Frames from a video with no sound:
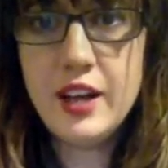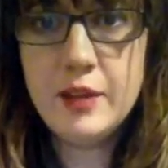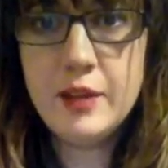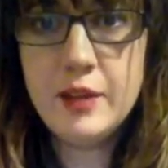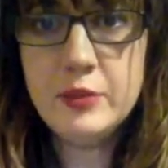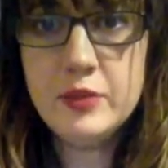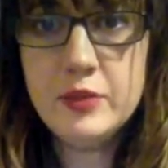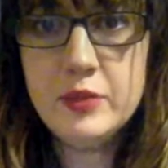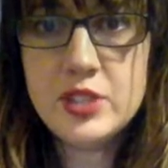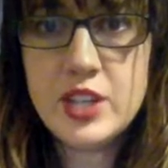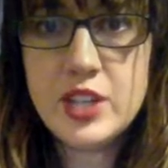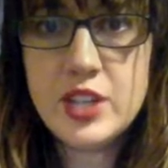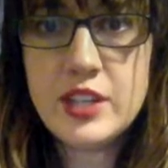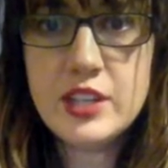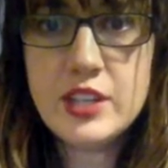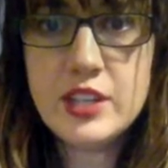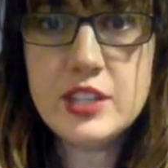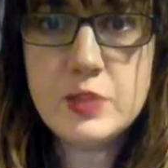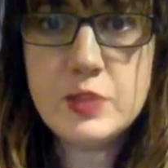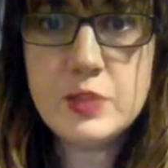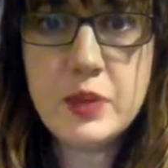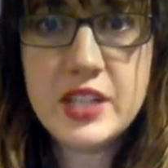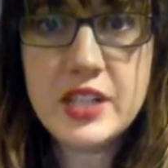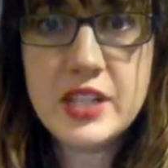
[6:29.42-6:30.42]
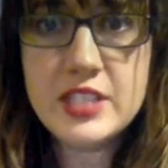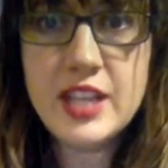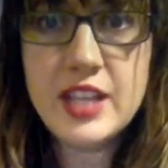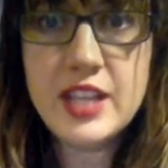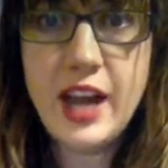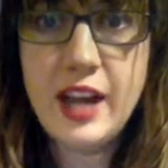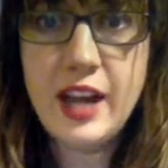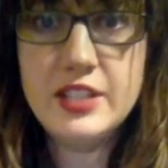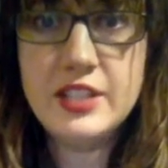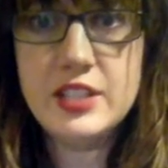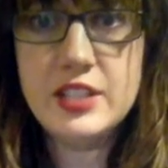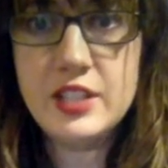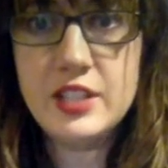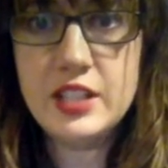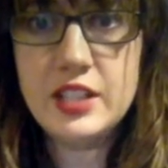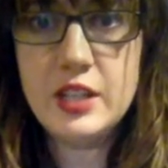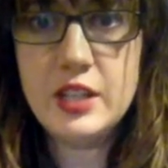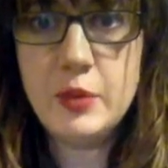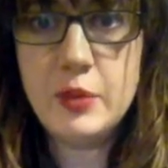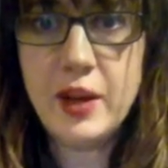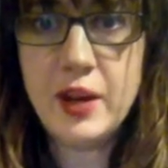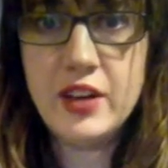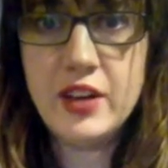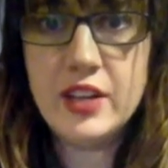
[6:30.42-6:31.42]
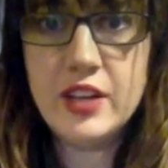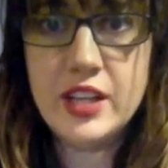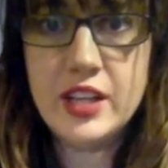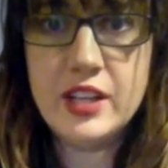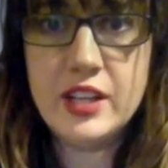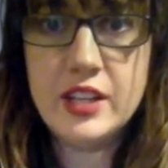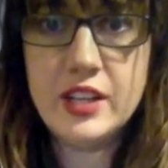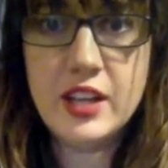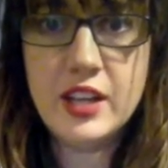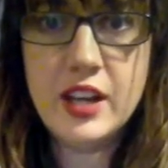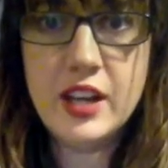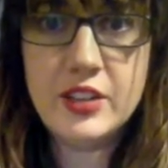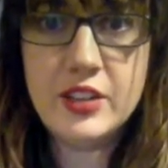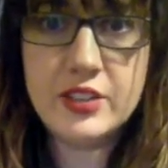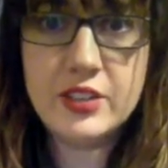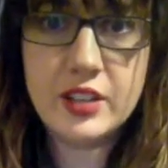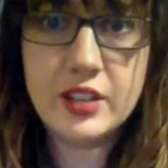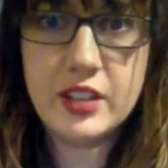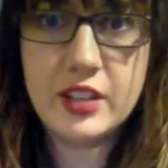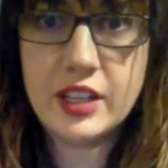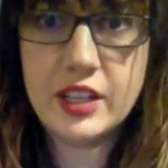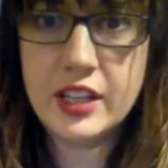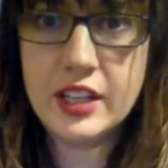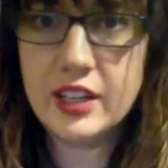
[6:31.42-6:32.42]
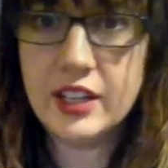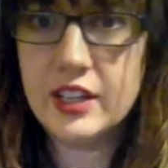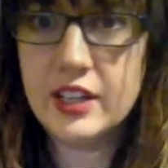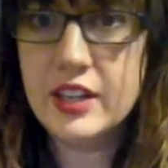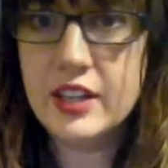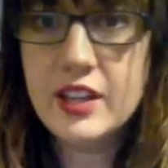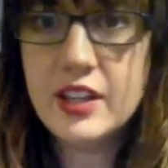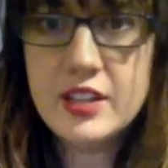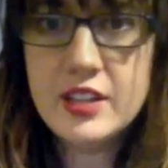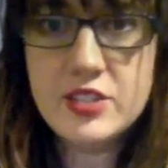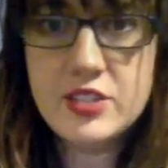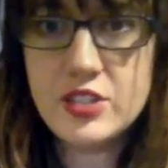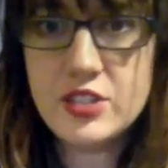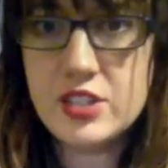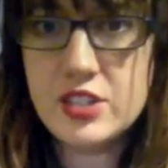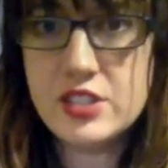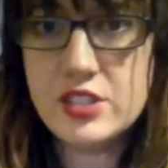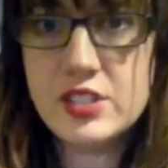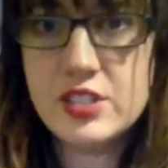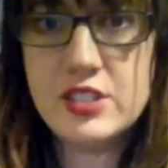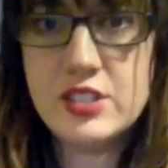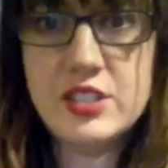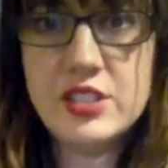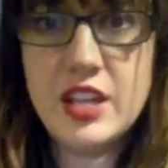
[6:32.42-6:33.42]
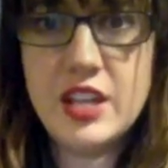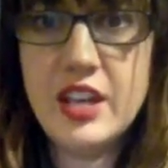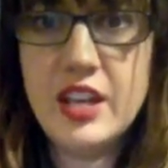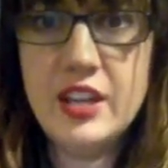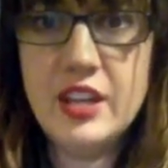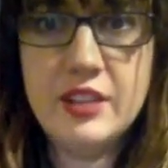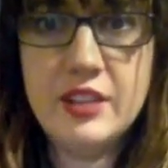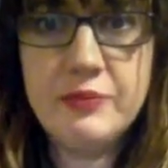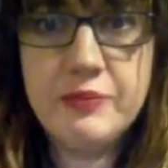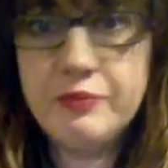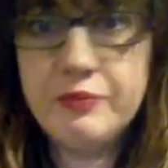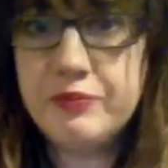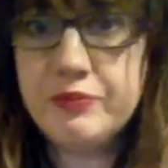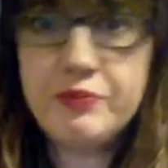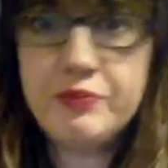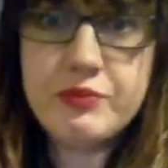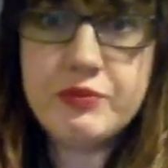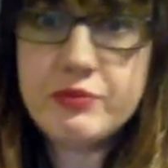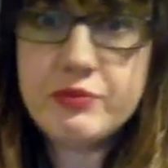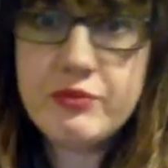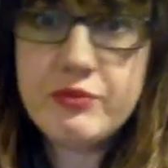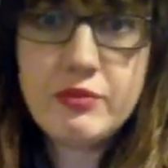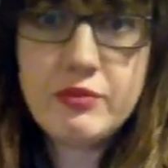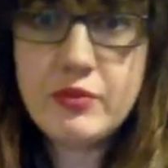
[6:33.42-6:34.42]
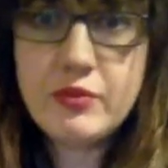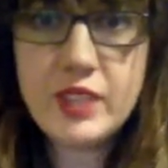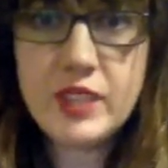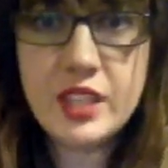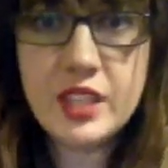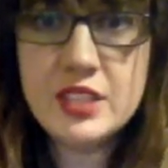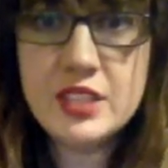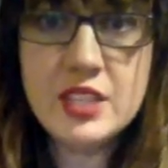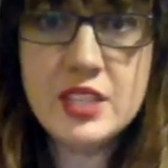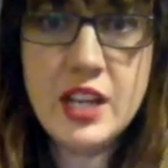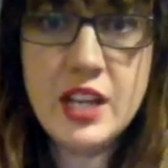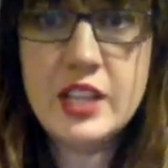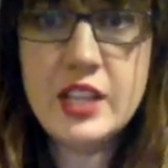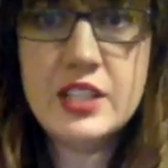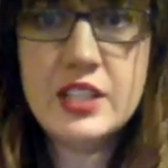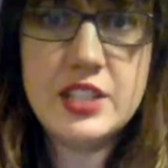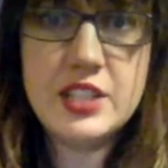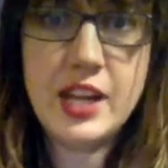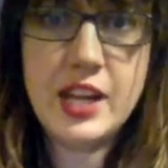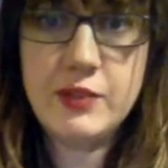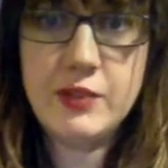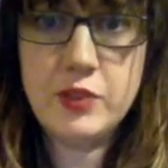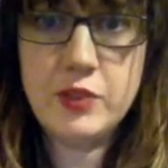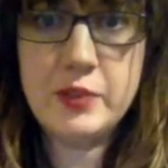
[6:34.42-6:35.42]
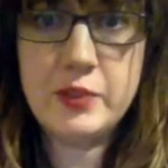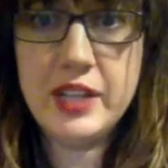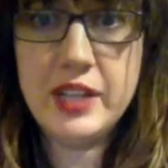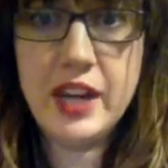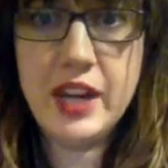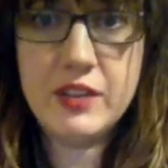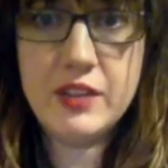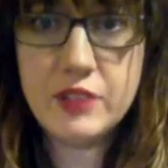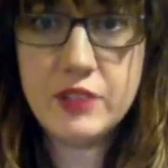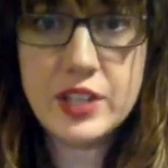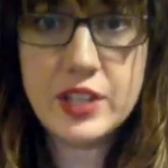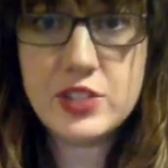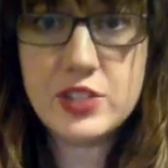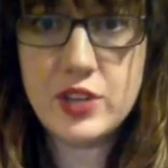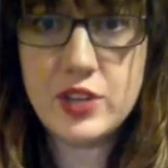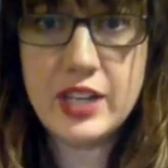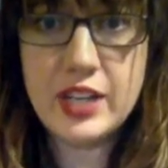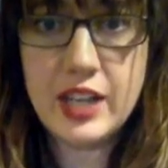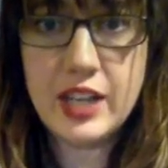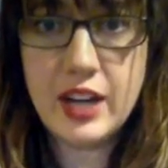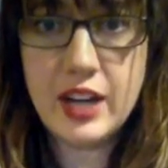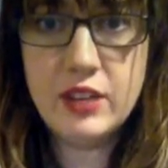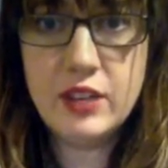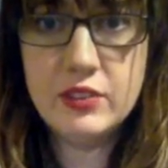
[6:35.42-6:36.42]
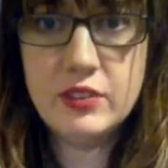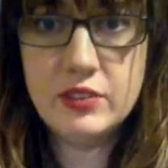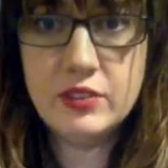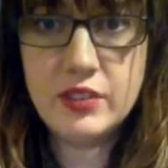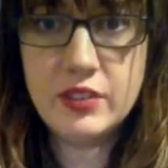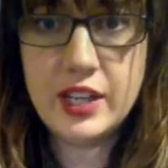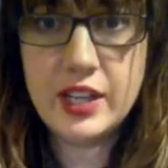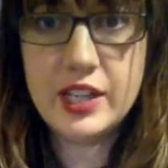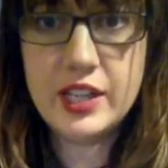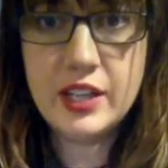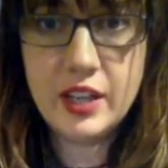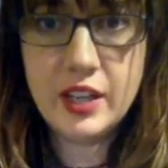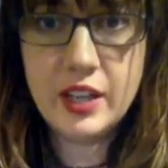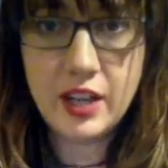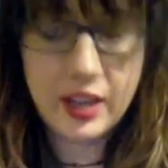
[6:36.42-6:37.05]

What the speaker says: Which I think is pretty sad to think about a third grader just saying, it's not a good time for me to have friends right now, right?